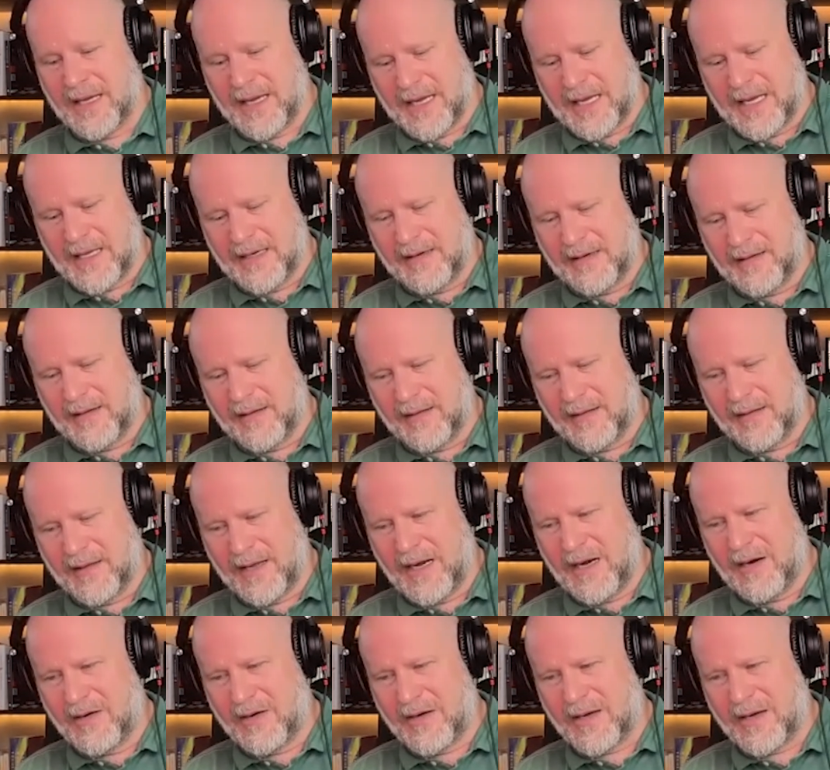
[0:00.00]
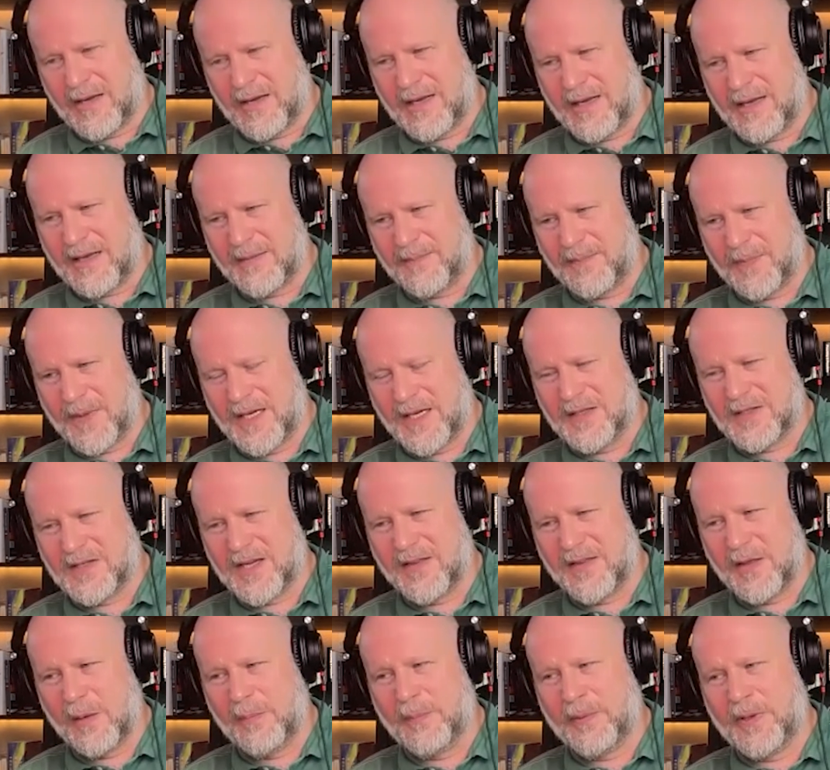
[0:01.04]
And there he
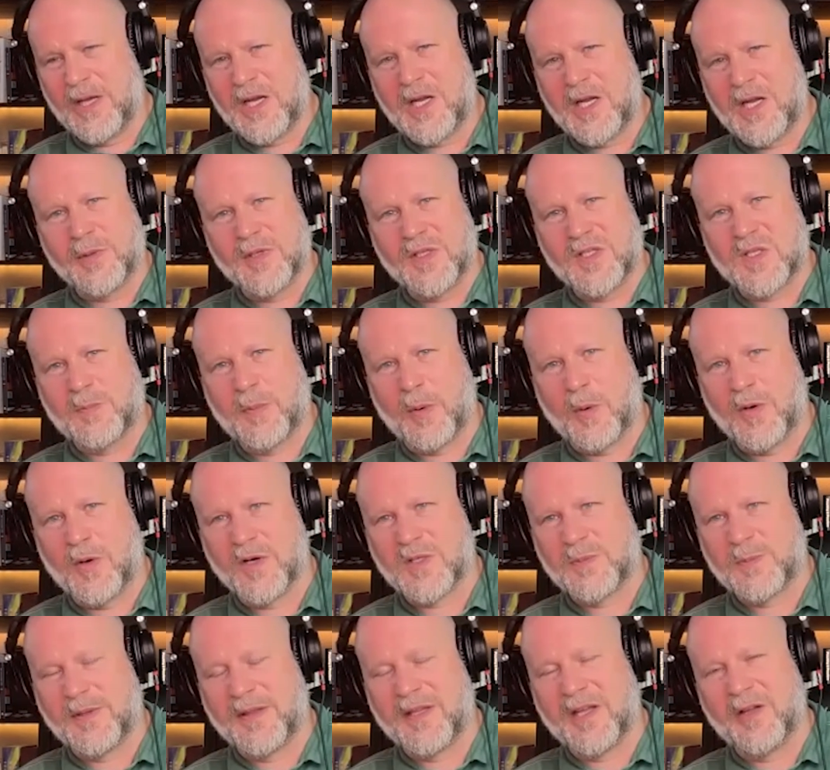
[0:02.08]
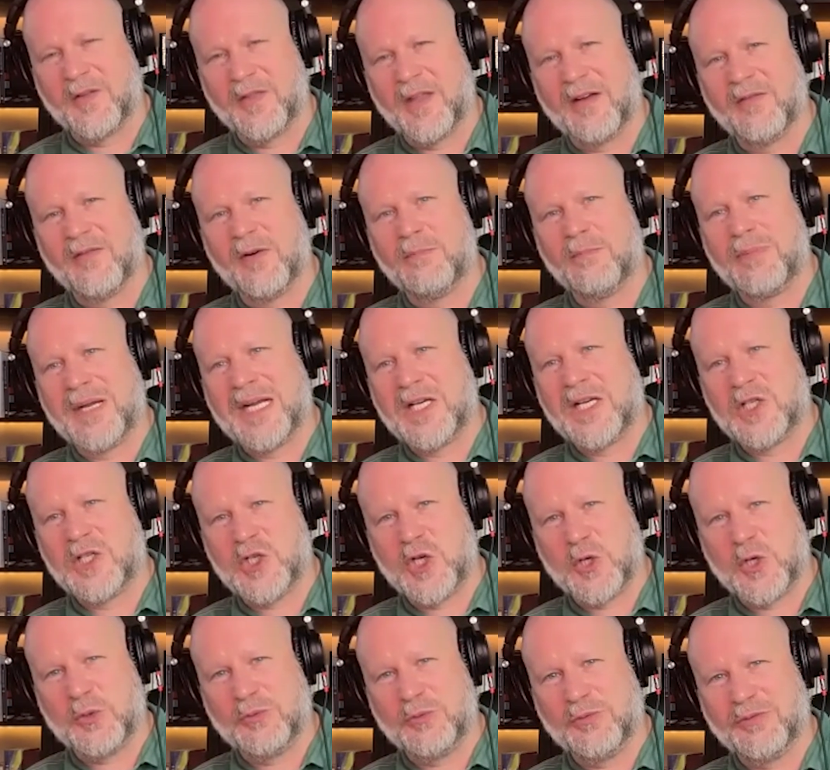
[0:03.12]
said, "They'll play you in sports, but they'll never
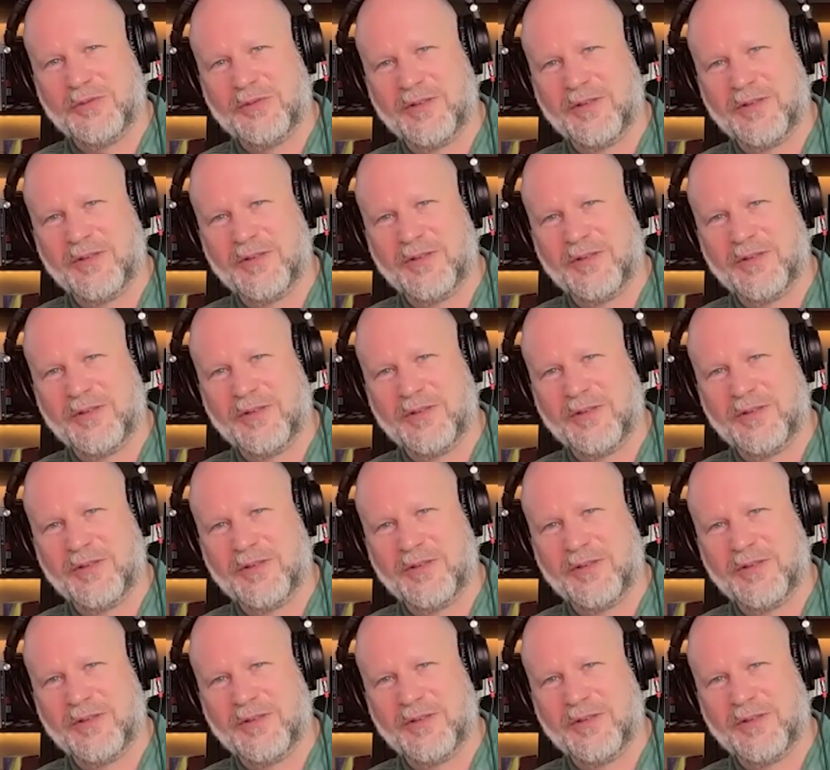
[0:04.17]
beat you.